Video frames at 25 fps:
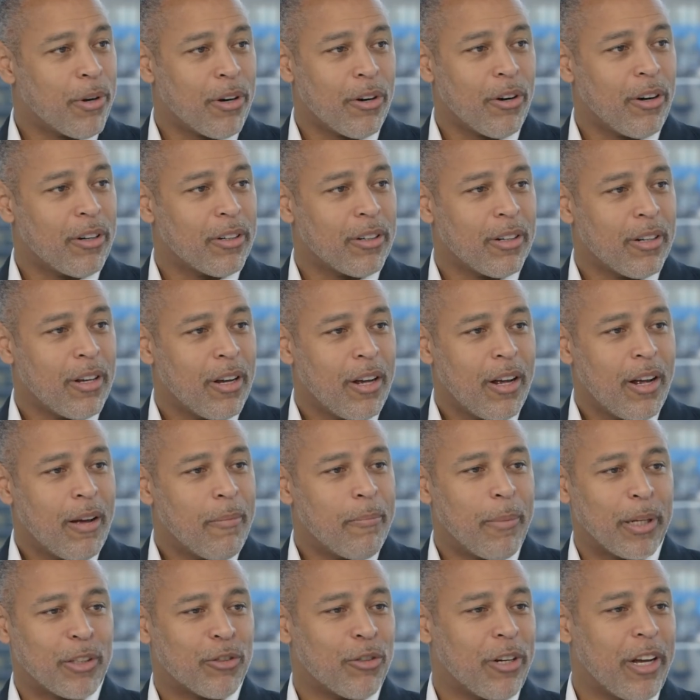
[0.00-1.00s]
you put it
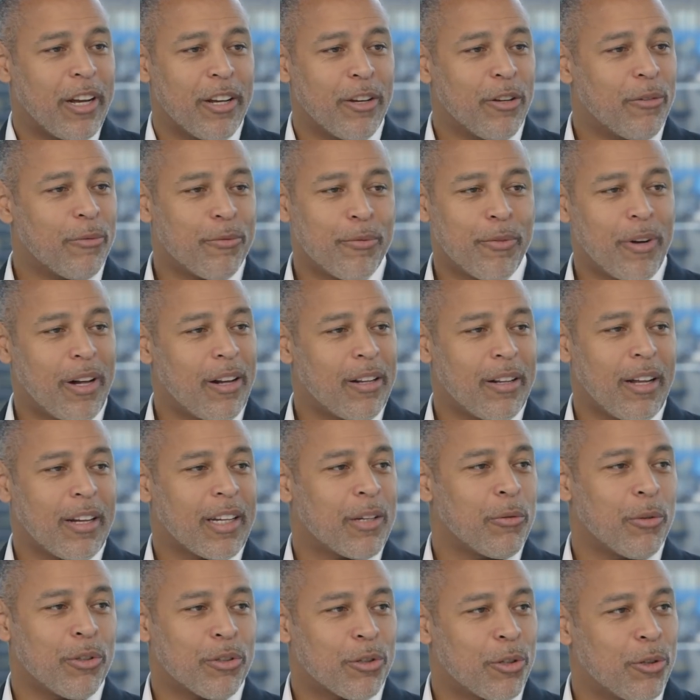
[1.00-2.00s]
on. But today you felt
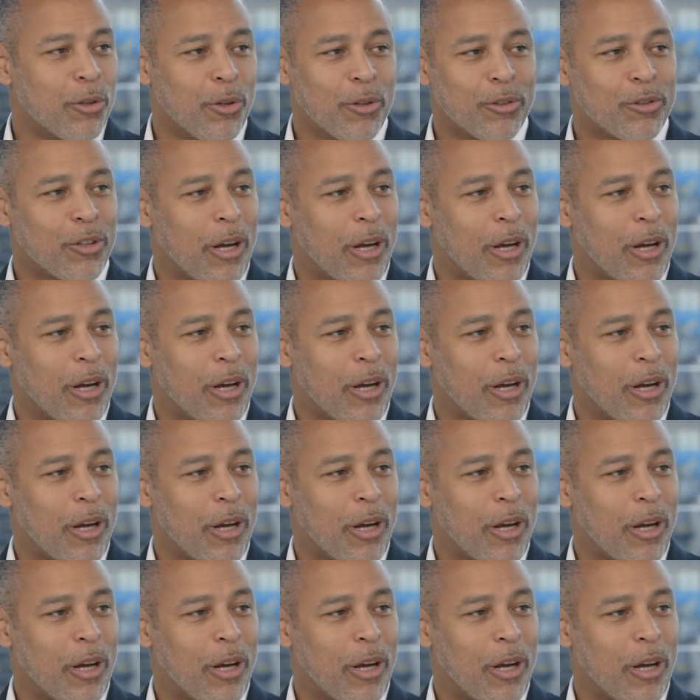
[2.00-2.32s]
like it was cool,